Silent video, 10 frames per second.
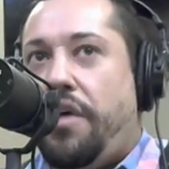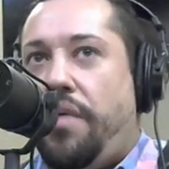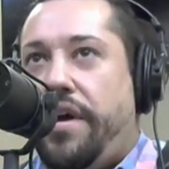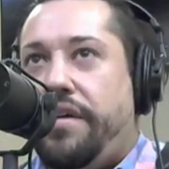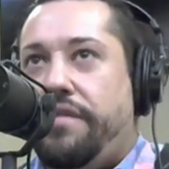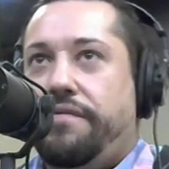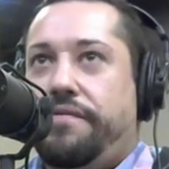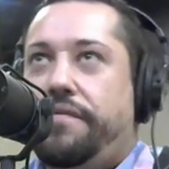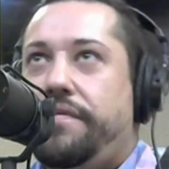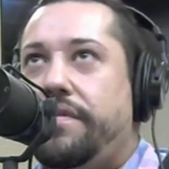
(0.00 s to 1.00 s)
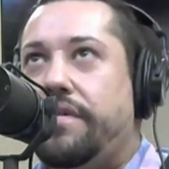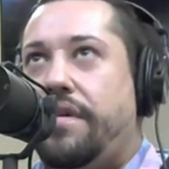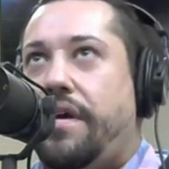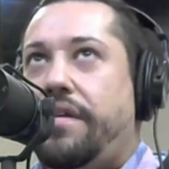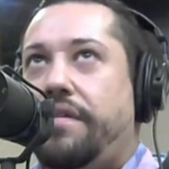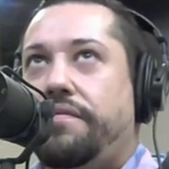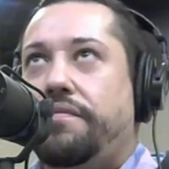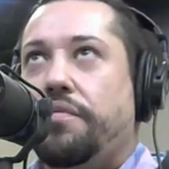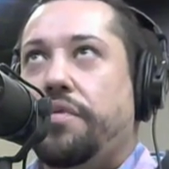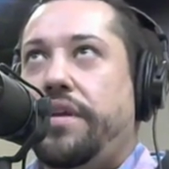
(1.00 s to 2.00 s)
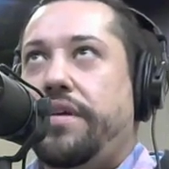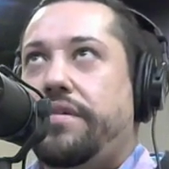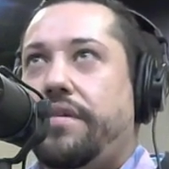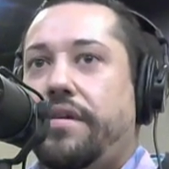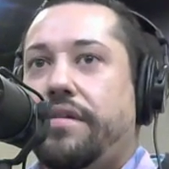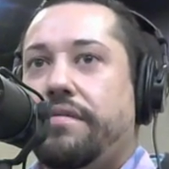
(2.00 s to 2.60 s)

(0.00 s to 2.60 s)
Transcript: way of kind of releasing